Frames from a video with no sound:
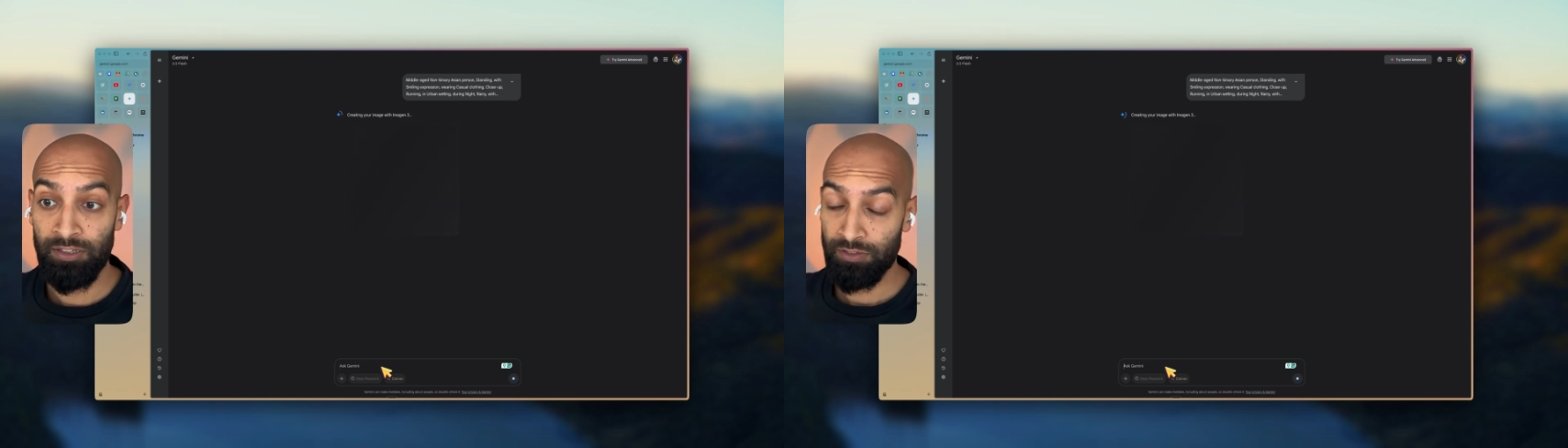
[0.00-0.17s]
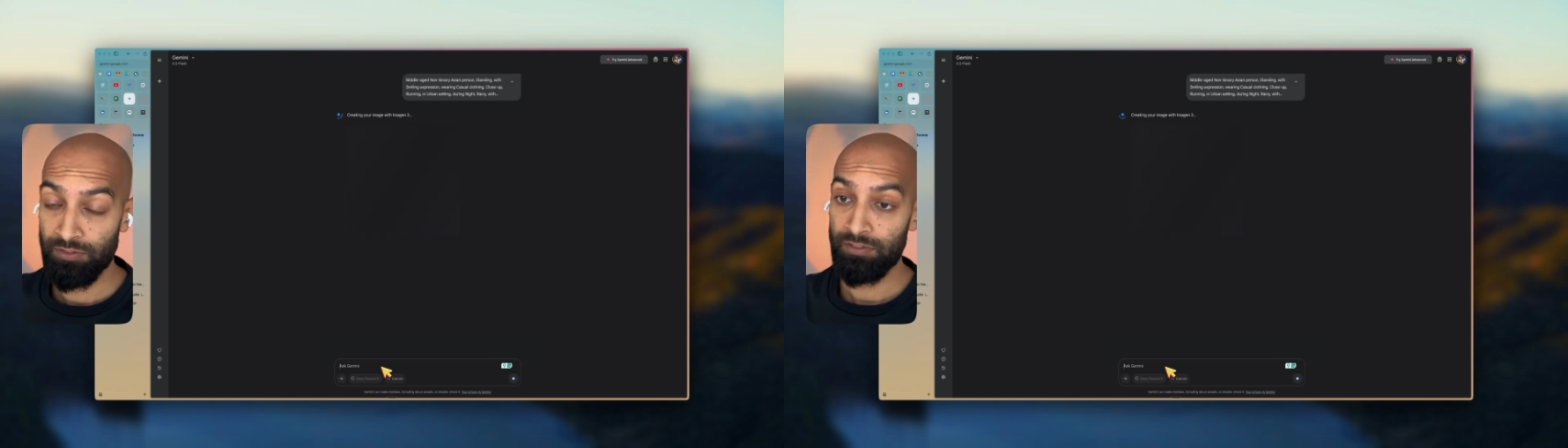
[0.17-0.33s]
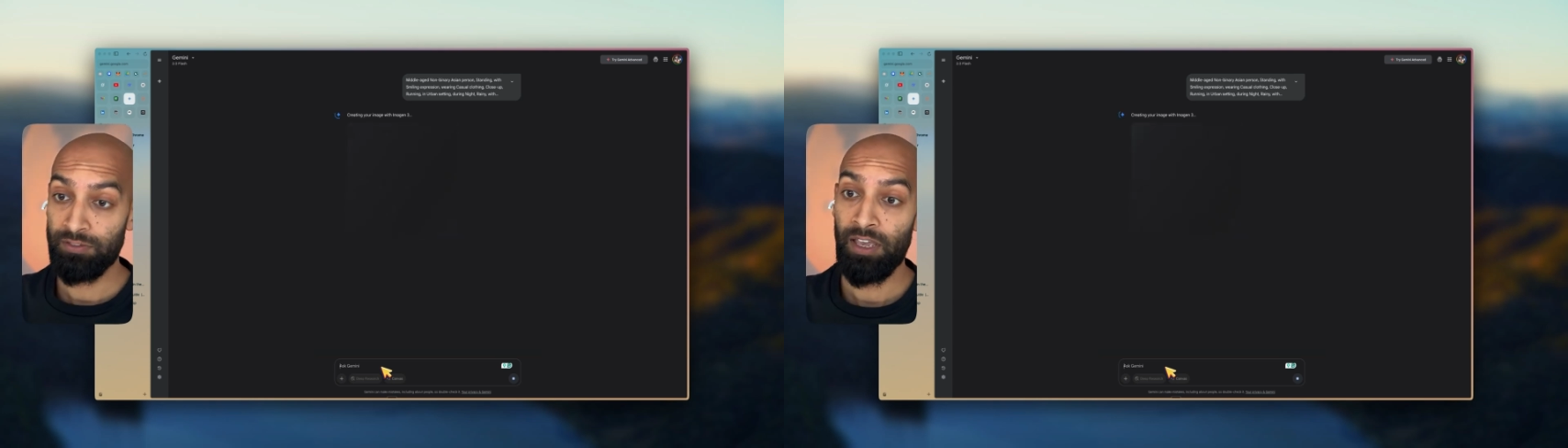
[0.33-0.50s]

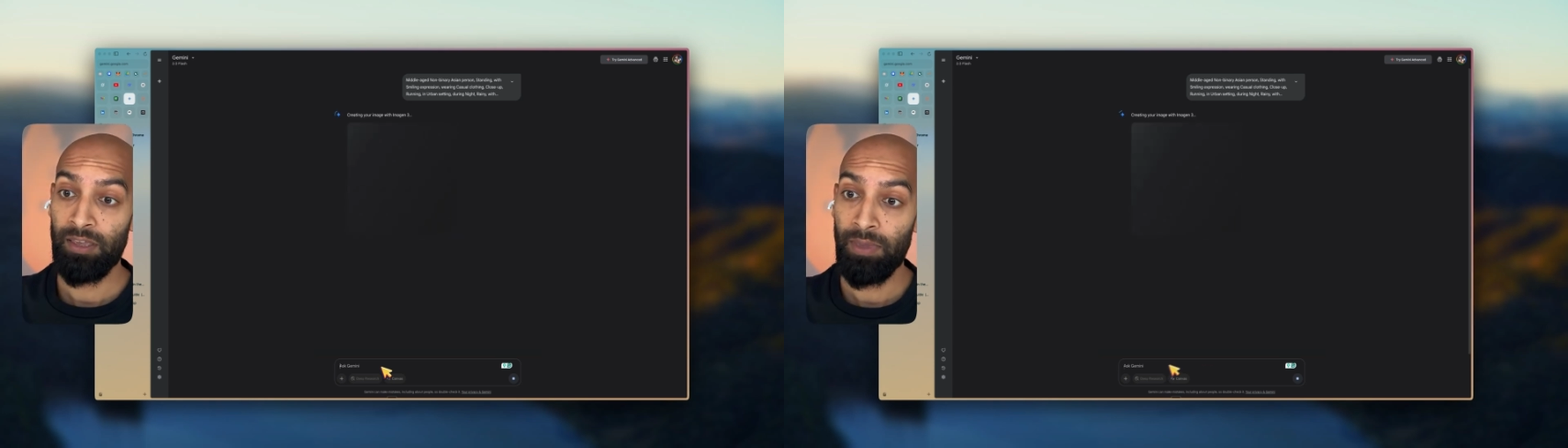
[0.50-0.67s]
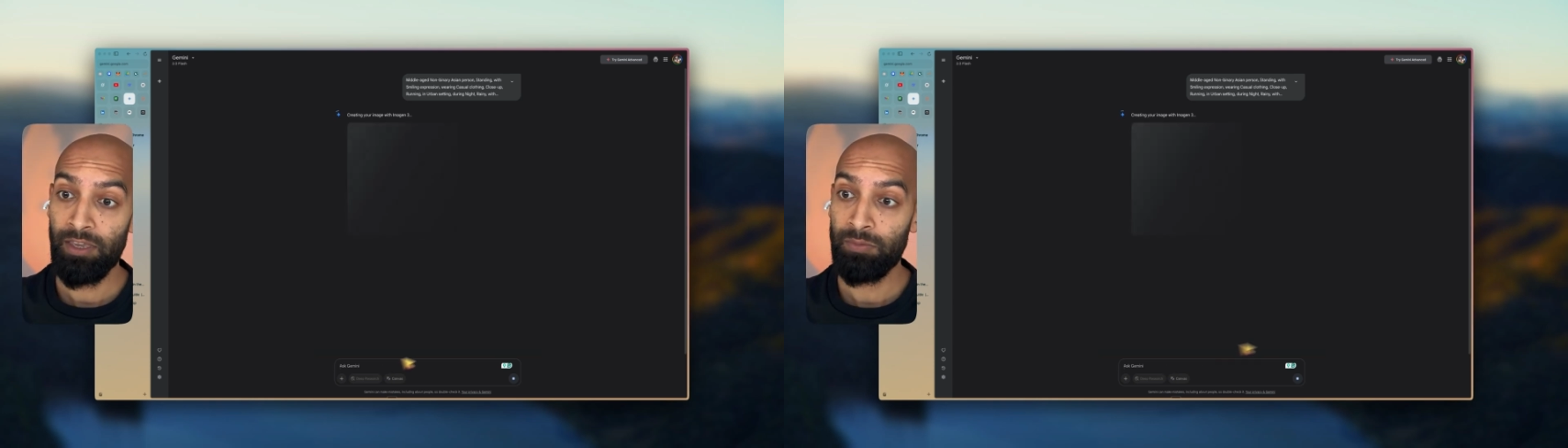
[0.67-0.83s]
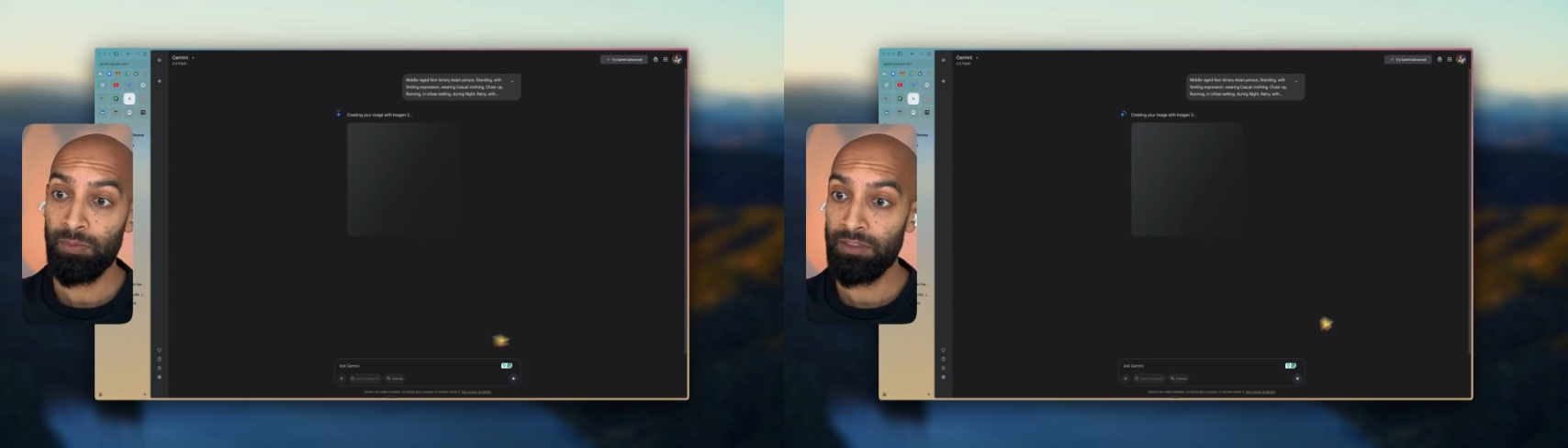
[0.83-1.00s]
doesn't say
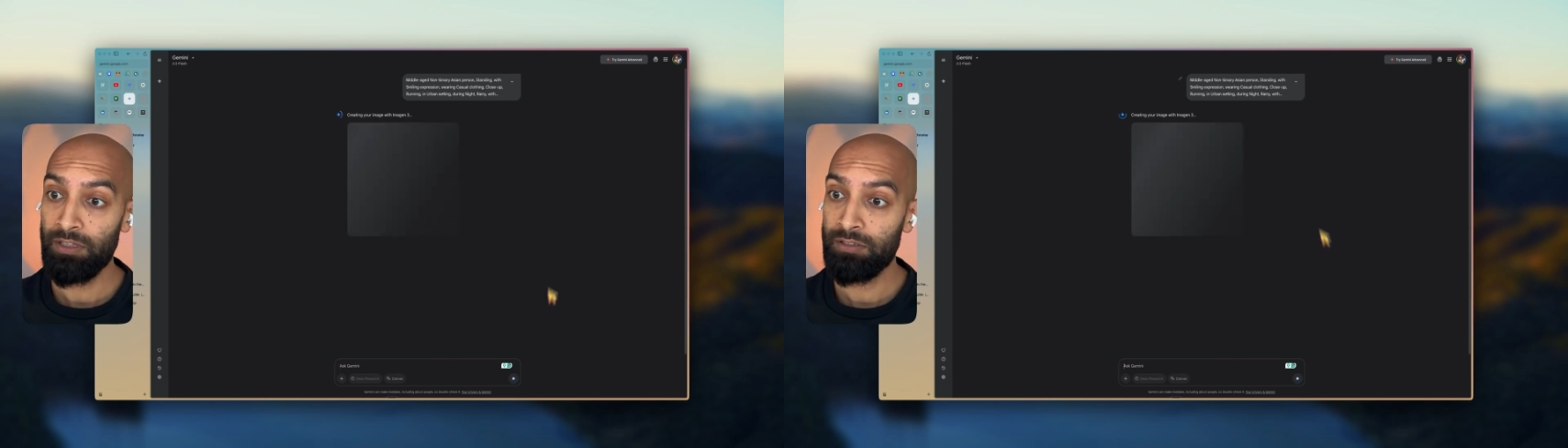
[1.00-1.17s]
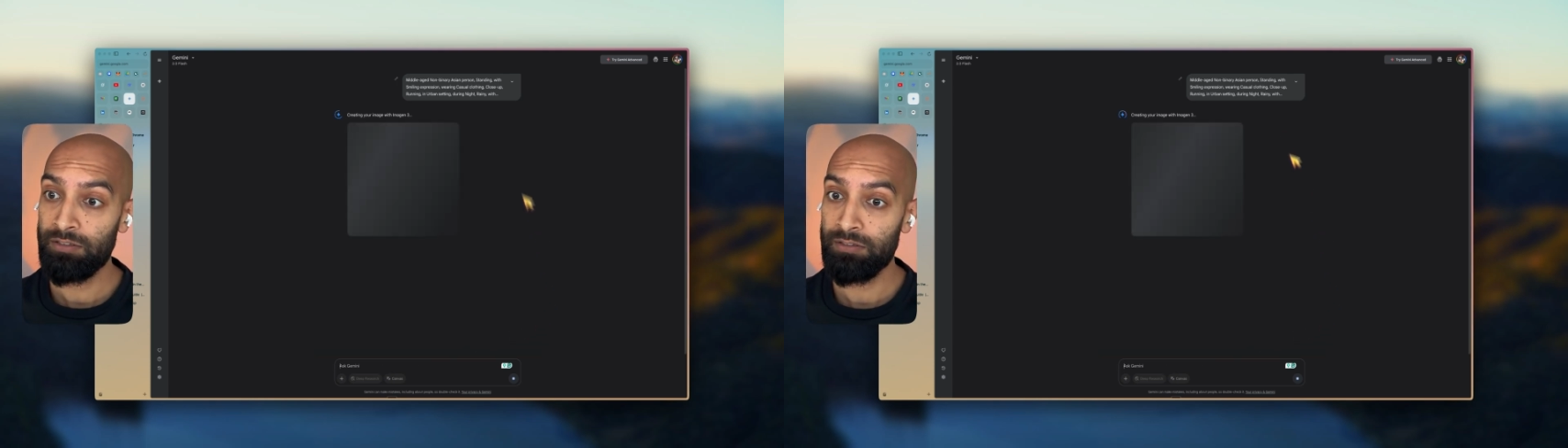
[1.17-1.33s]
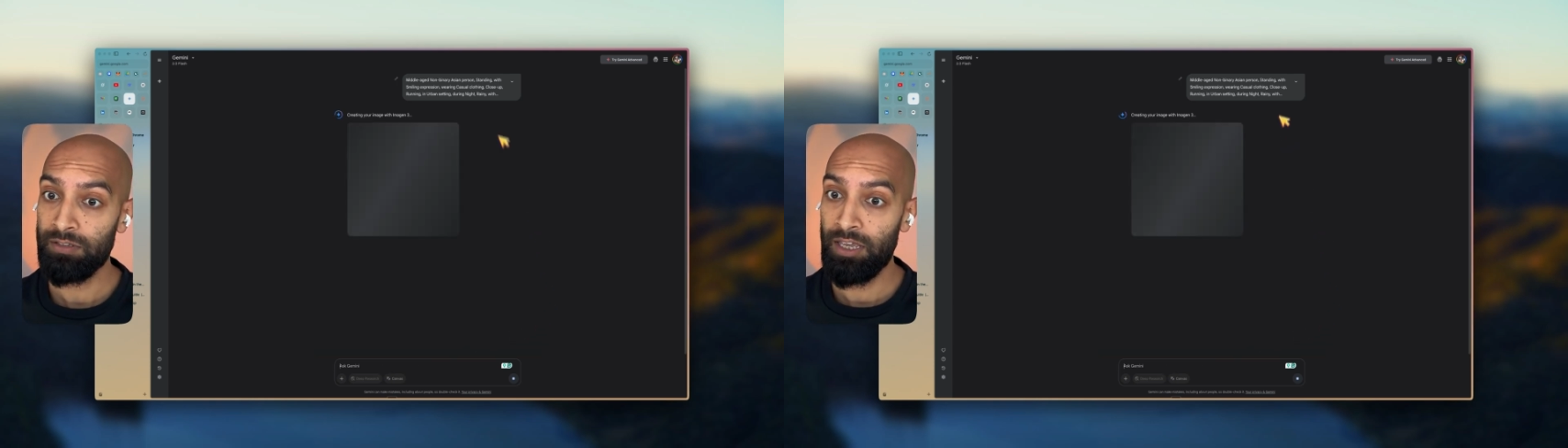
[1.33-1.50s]
make me this.